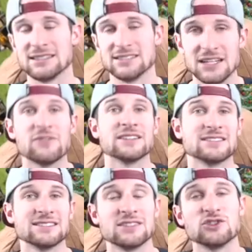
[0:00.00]

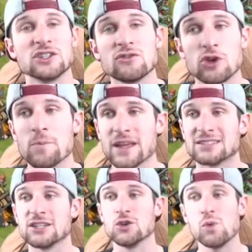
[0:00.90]
defenses in general is
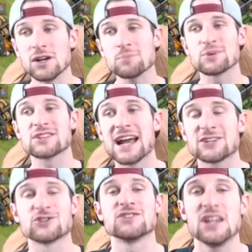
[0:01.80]
that you want to
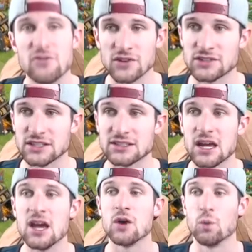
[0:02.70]
protect your defenses
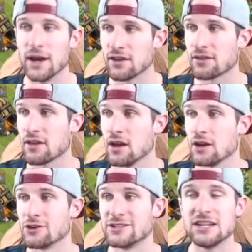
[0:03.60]
with
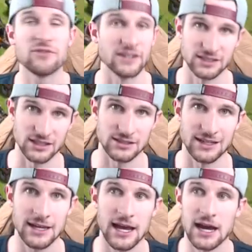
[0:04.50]
your defenses.
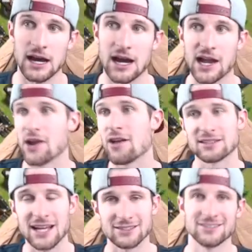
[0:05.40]
Uh, I know that
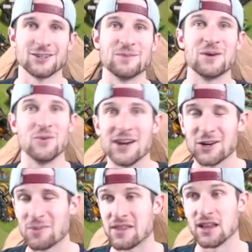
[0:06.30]
sounds a little bit
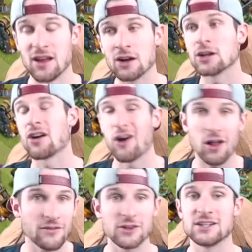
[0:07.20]
weird, but the longer
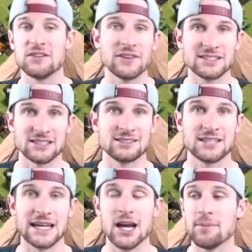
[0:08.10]
all of your defenses
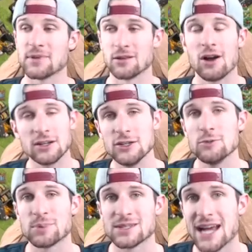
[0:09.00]
stay up, the longer you
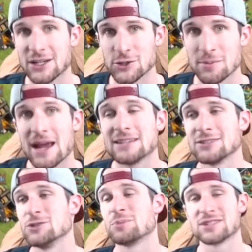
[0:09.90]
protect your base
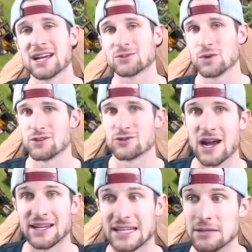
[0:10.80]
and you protect what you're
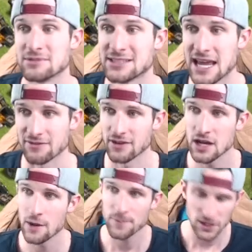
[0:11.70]
trying to keep safe.
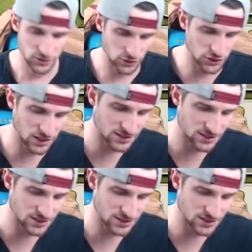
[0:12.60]
So as you can